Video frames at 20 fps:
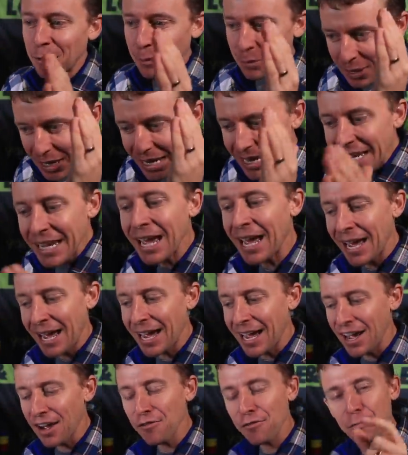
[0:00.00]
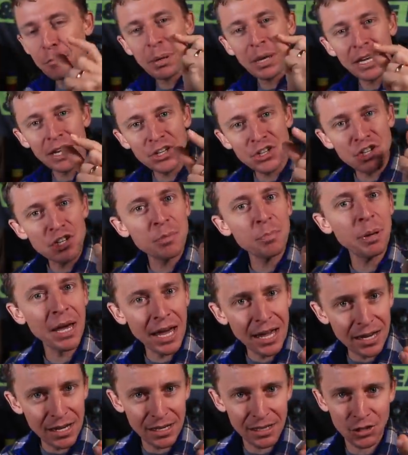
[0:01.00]
we have pinched
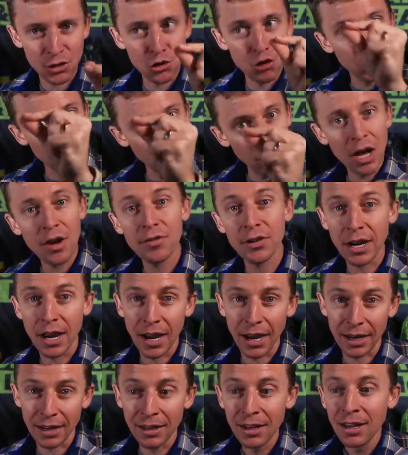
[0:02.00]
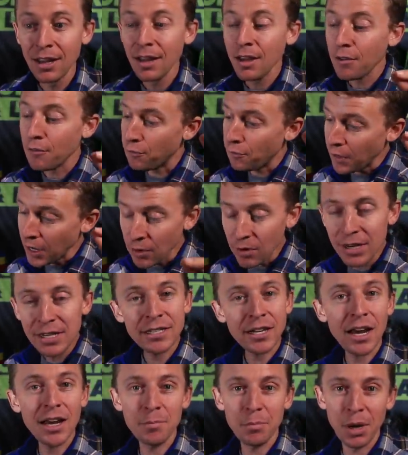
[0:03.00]
pennies, True Love and I. Very
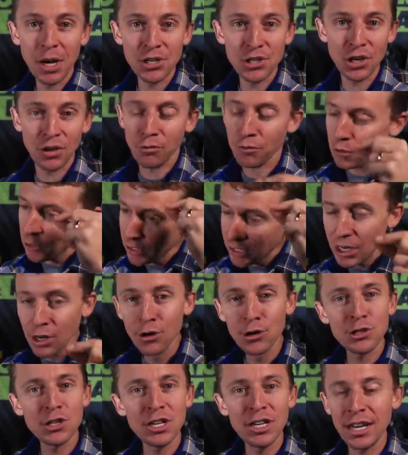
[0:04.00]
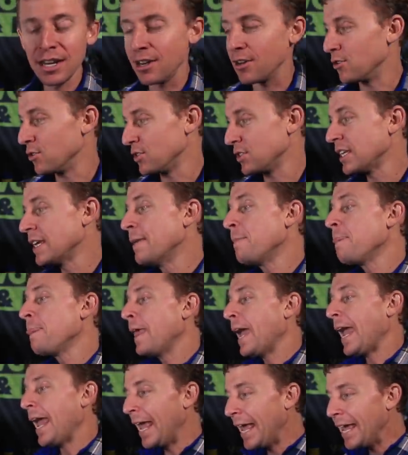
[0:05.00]
tight budget for years and years.
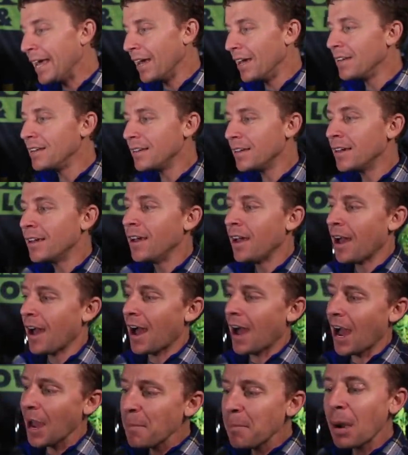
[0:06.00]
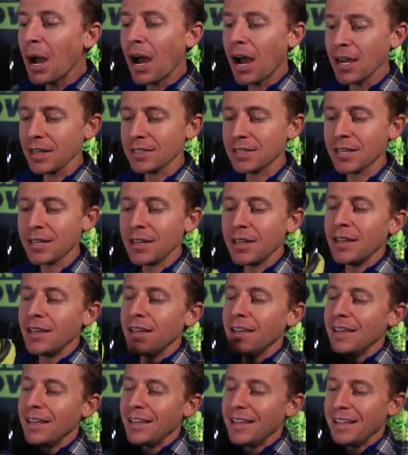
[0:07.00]
And I bought,
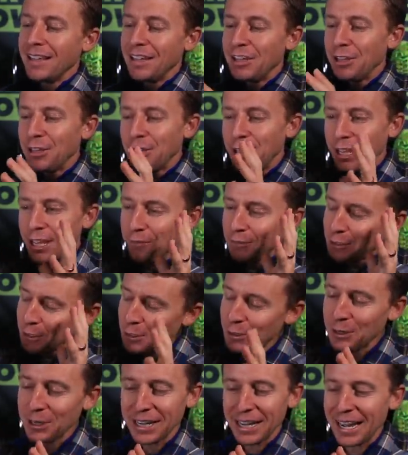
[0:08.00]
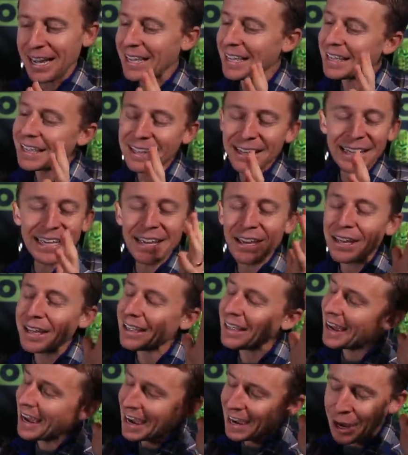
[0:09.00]
if you got, uh, uh,
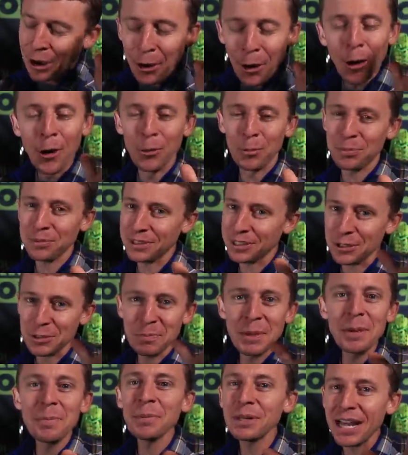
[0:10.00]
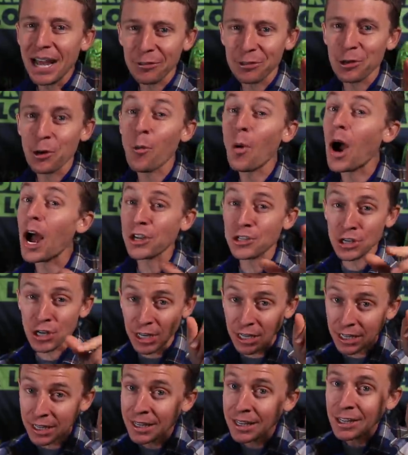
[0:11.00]
I hope there's people out there
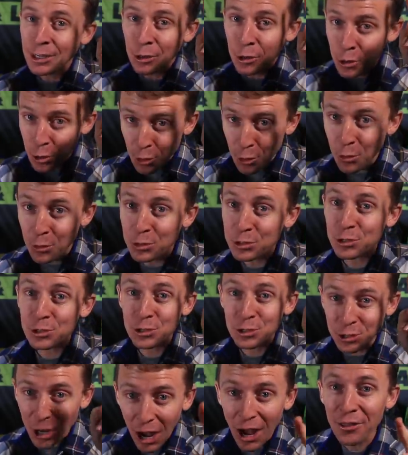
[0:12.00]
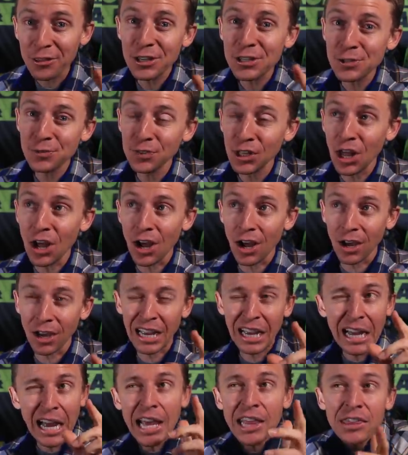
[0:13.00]
watching who saw this
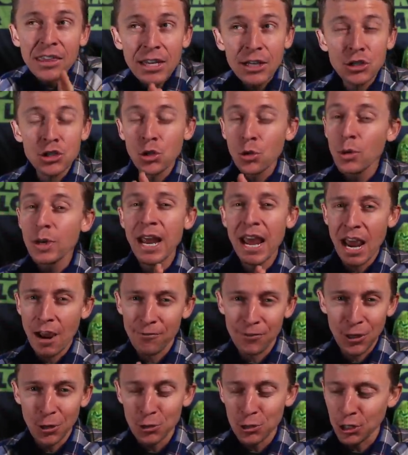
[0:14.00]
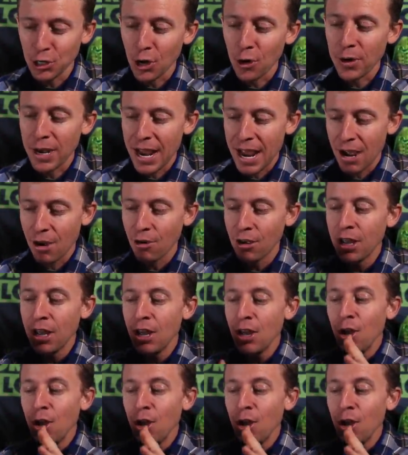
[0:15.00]
vlog, I think two and a half years ago now,